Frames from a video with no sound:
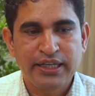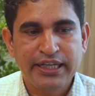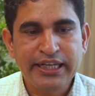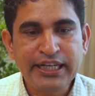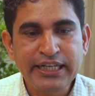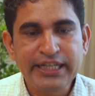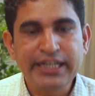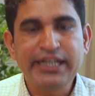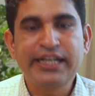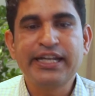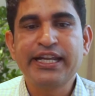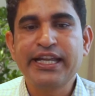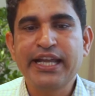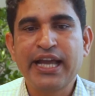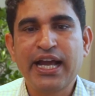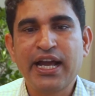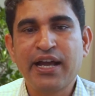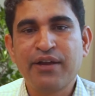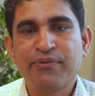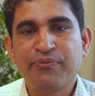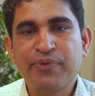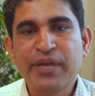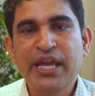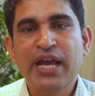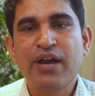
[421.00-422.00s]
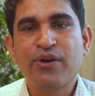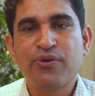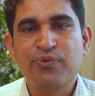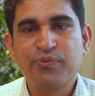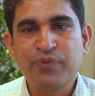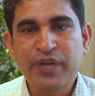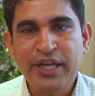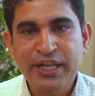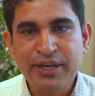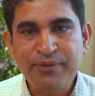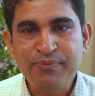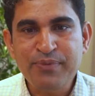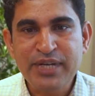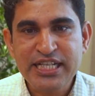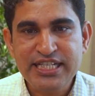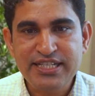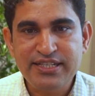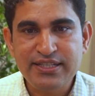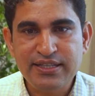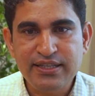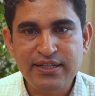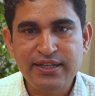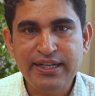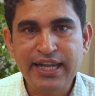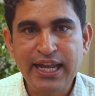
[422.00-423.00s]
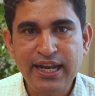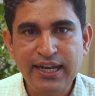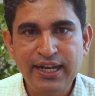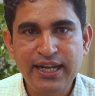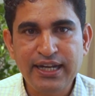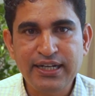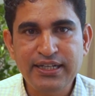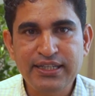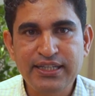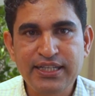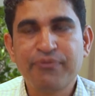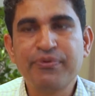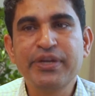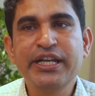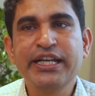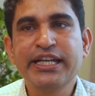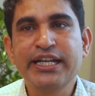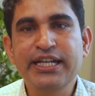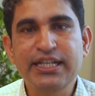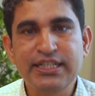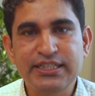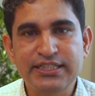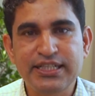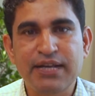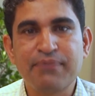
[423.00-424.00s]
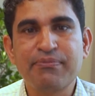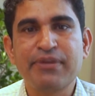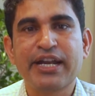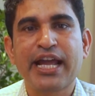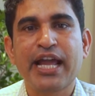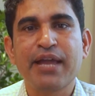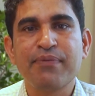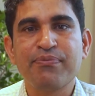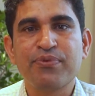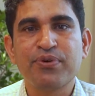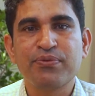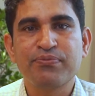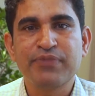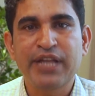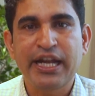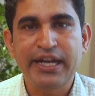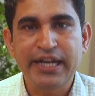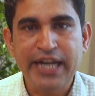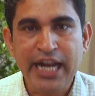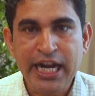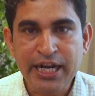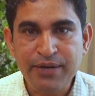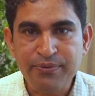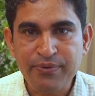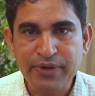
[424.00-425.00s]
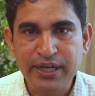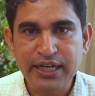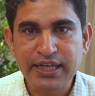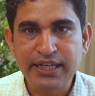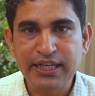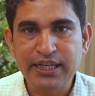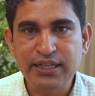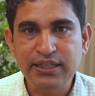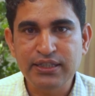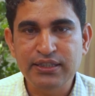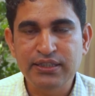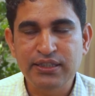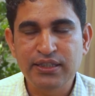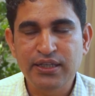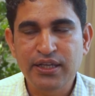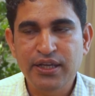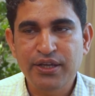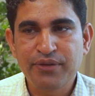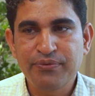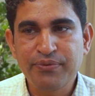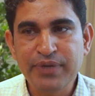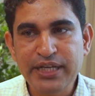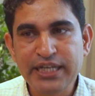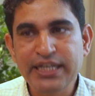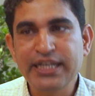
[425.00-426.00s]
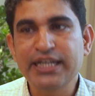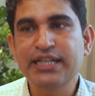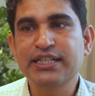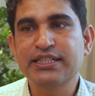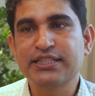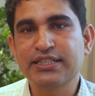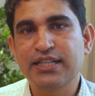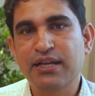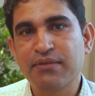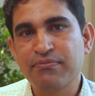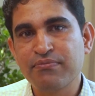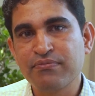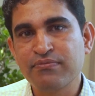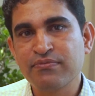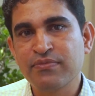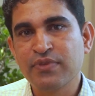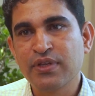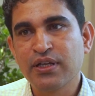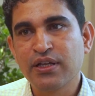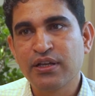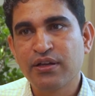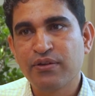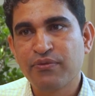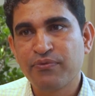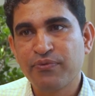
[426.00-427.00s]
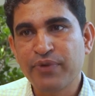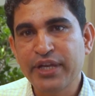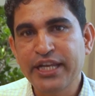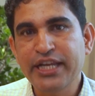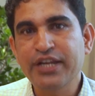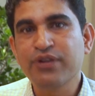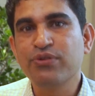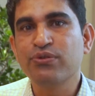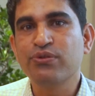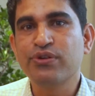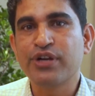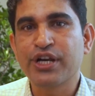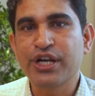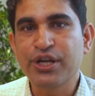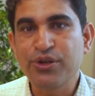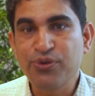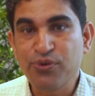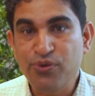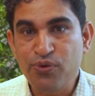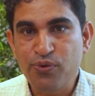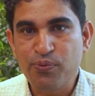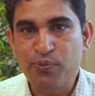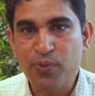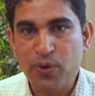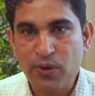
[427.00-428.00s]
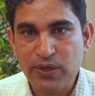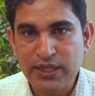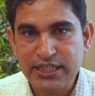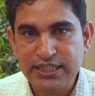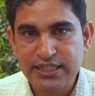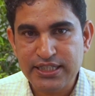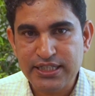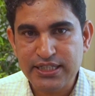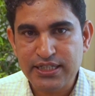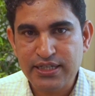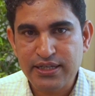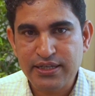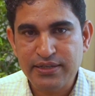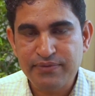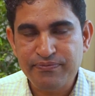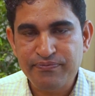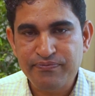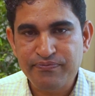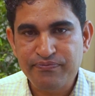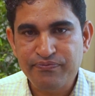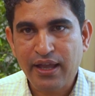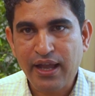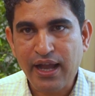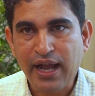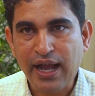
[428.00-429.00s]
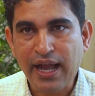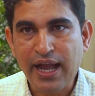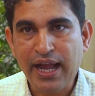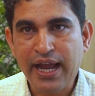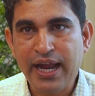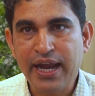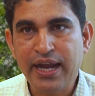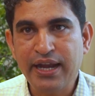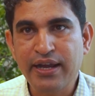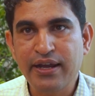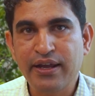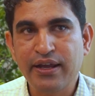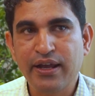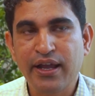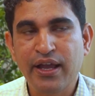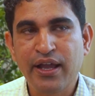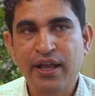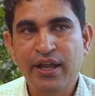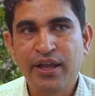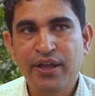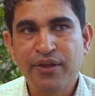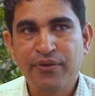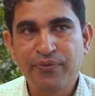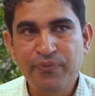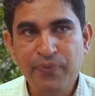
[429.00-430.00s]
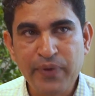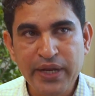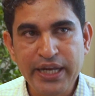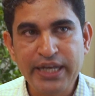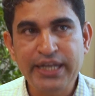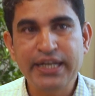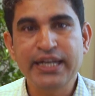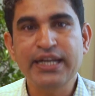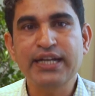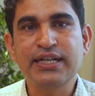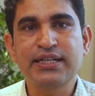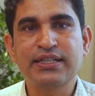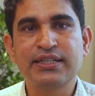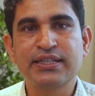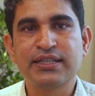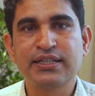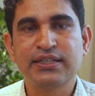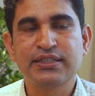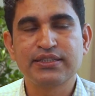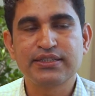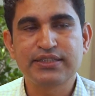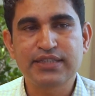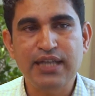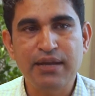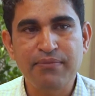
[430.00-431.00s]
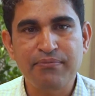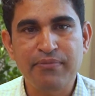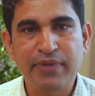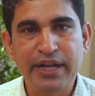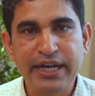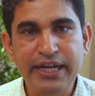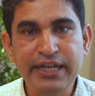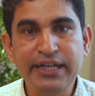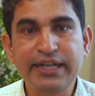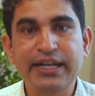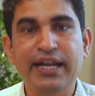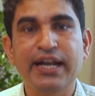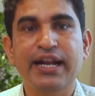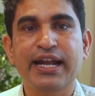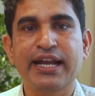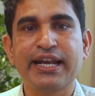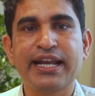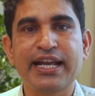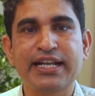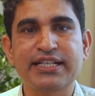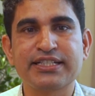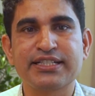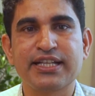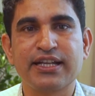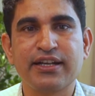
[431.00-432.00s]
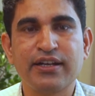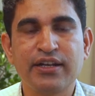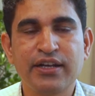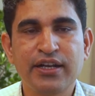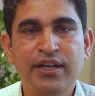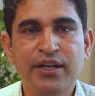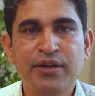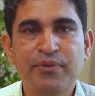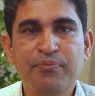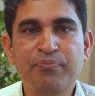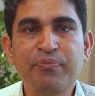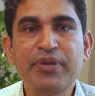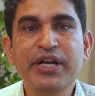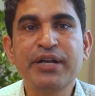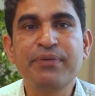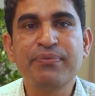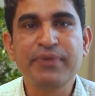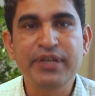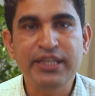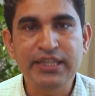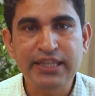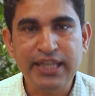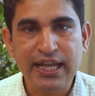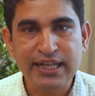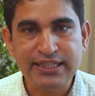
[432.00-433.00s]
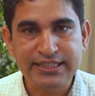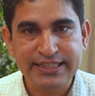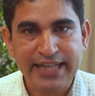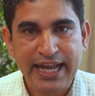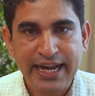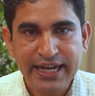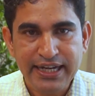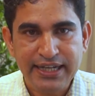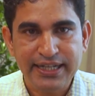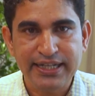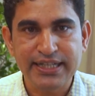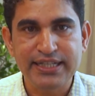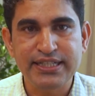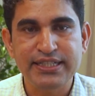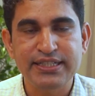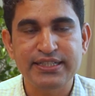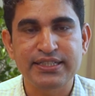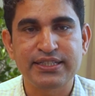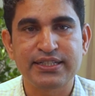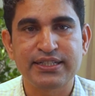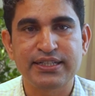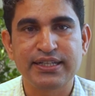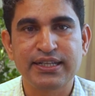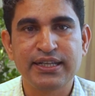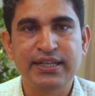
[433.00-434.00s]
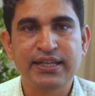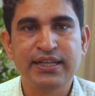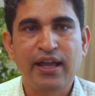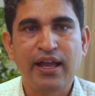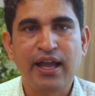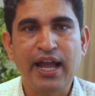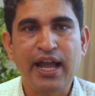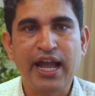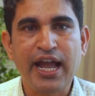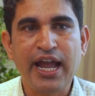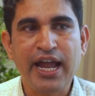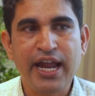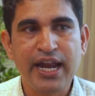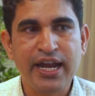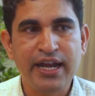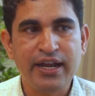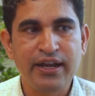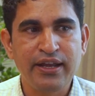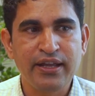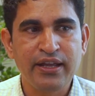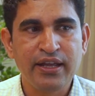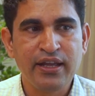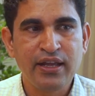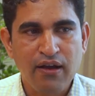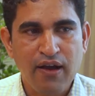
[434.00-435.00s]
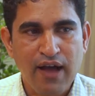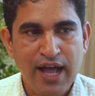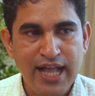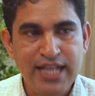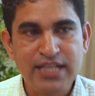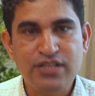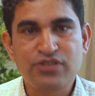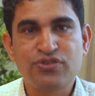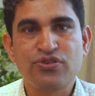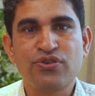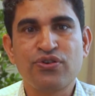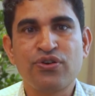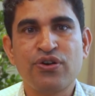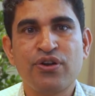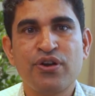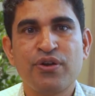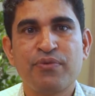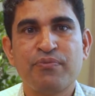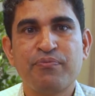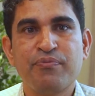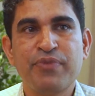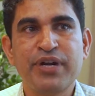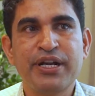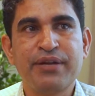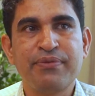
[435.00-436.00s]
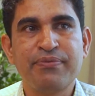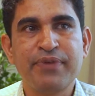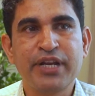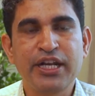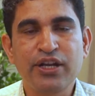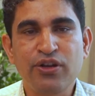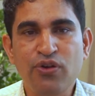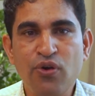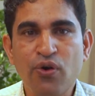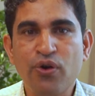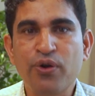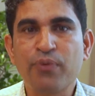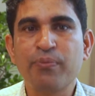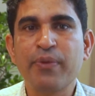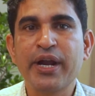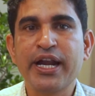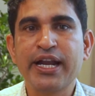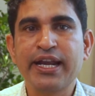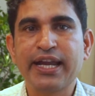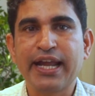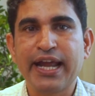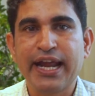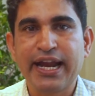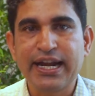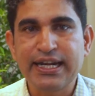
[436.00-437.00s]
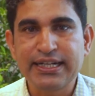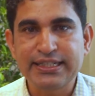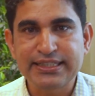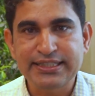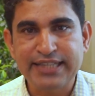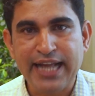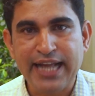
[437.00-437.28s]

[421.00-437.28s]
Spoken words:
In India, we have very much talent. We need some type of the networking. We need some very good review policy. And we need some interconnection between the scientists and also between government and